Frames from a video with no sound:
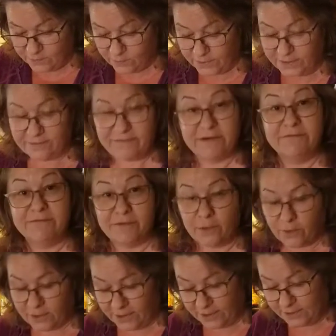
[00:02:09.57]
We live in
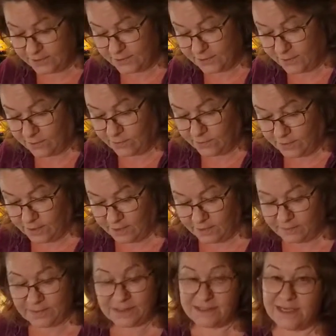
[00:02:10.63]
Florida, so
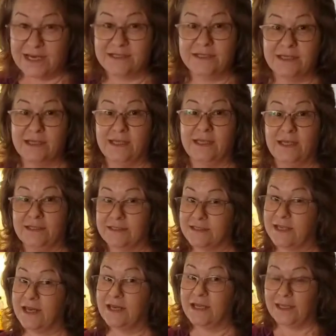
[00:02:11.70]
it's
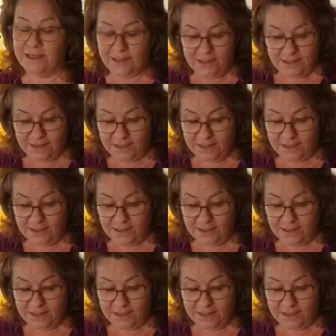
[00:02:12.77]
sunny.